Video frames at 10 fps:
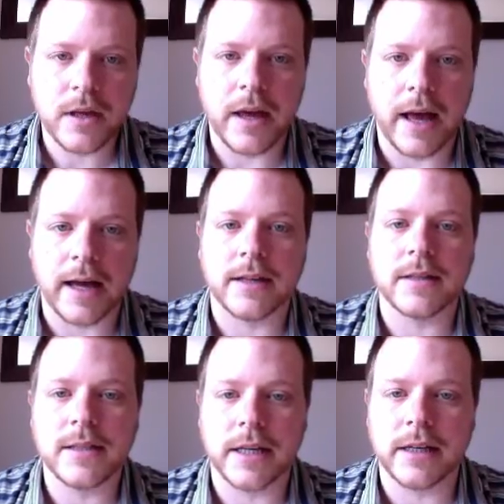
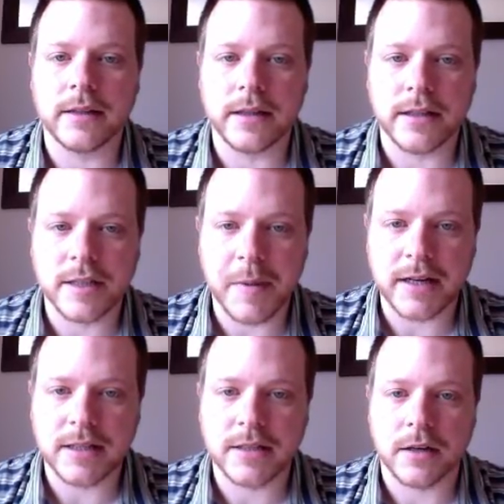and taking the
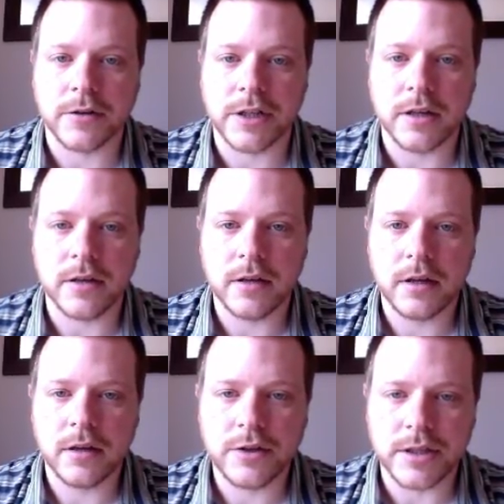inspector style sheet,
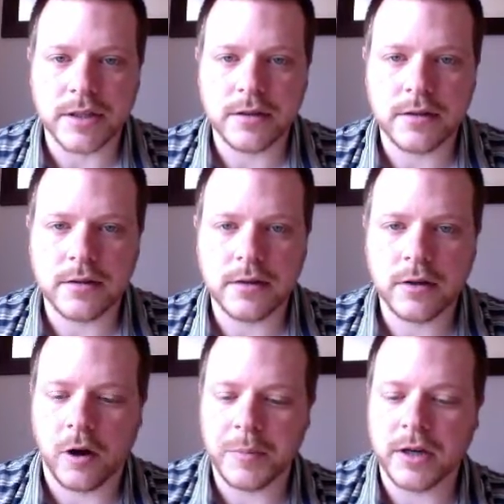just
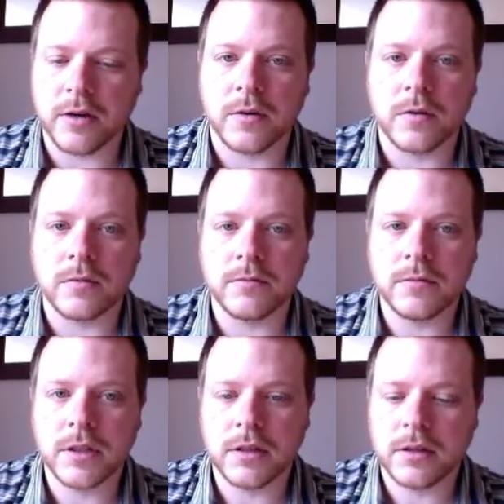copying it all,
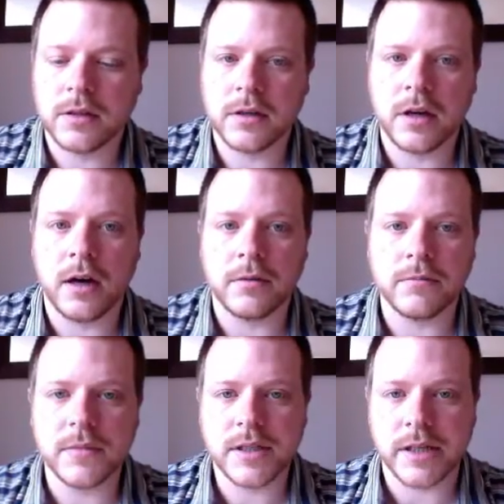cut,
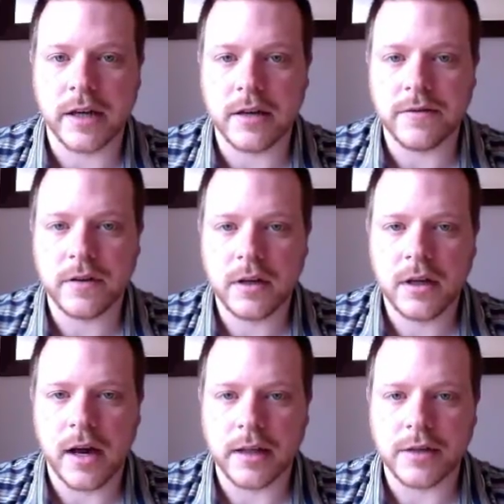save,
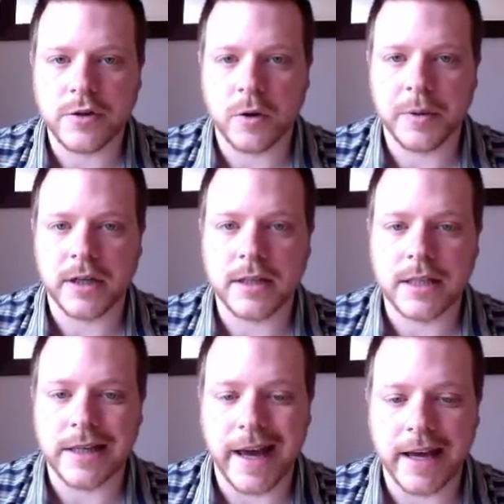and then dropping it into
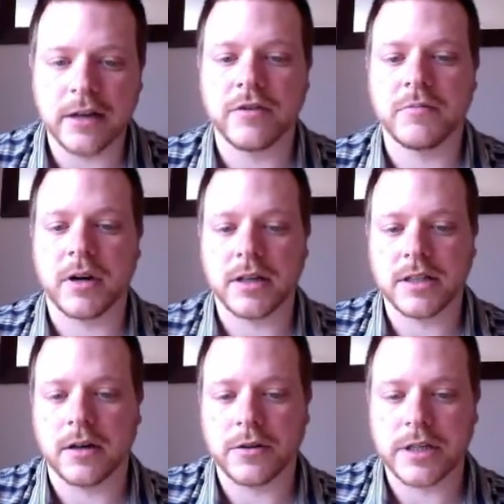the end of my
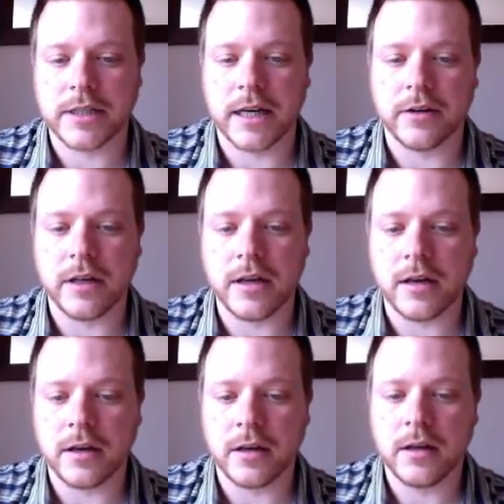style sheet down
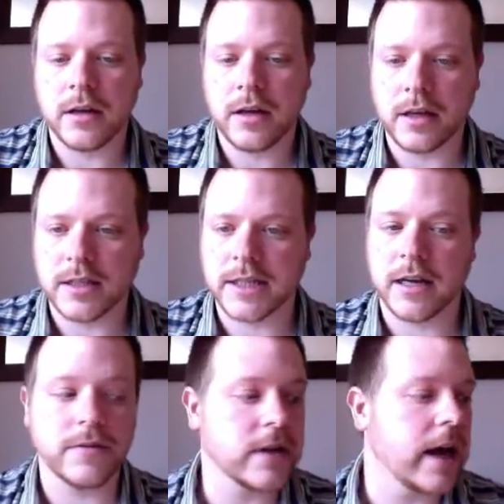here, hit
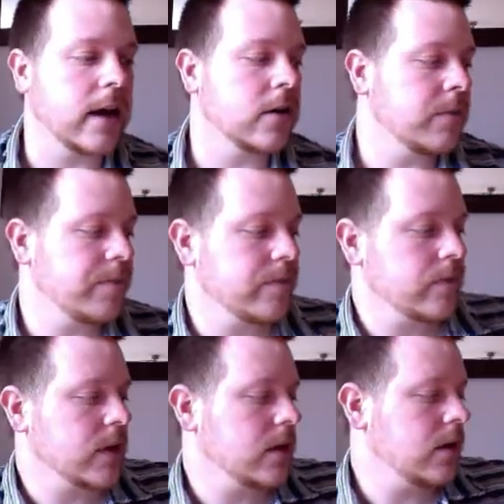save now,
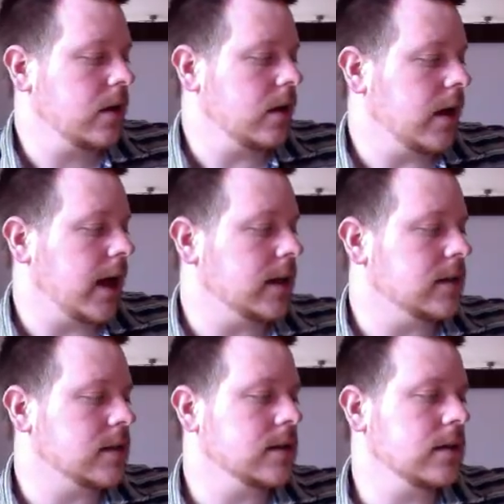
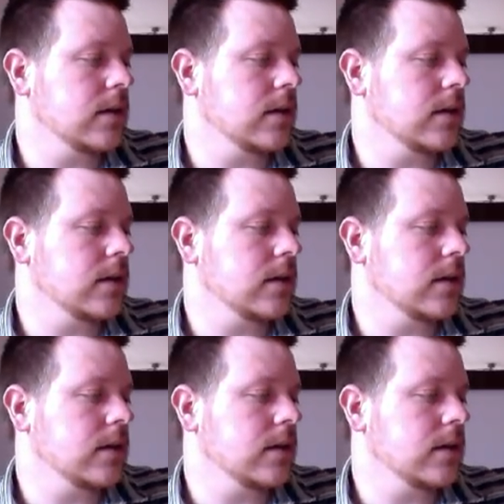and